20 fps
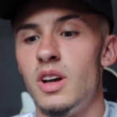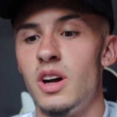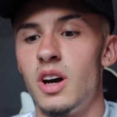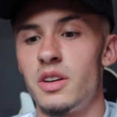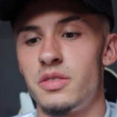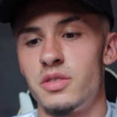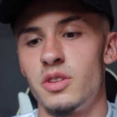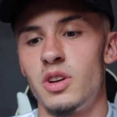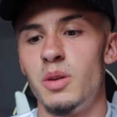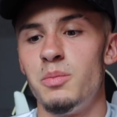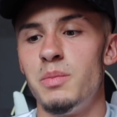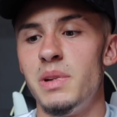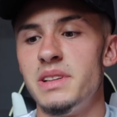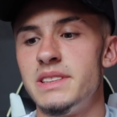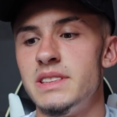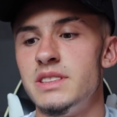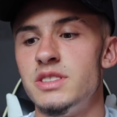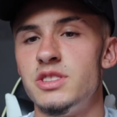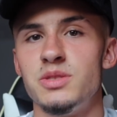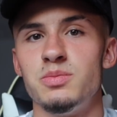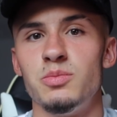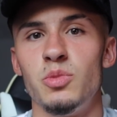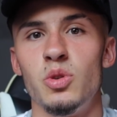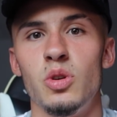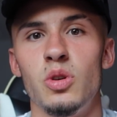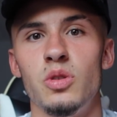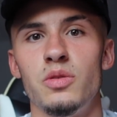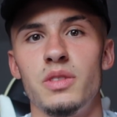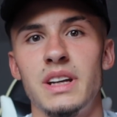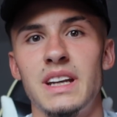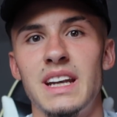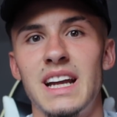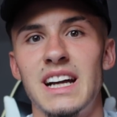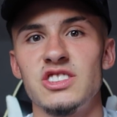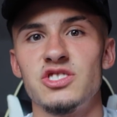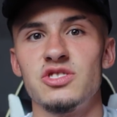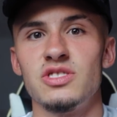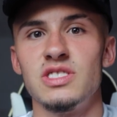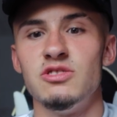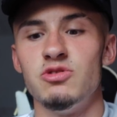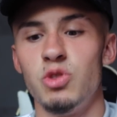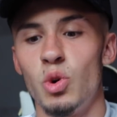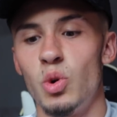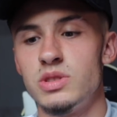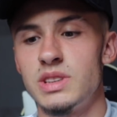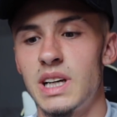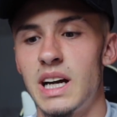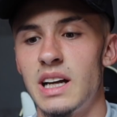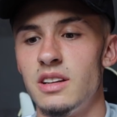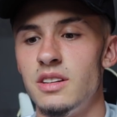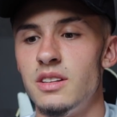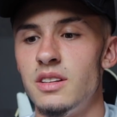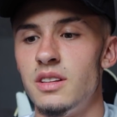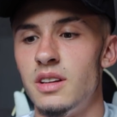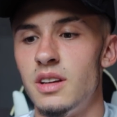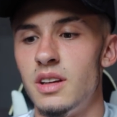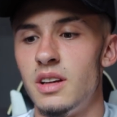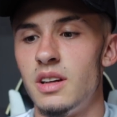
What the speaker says: I feel like Messi is just more of a naturally raw talent.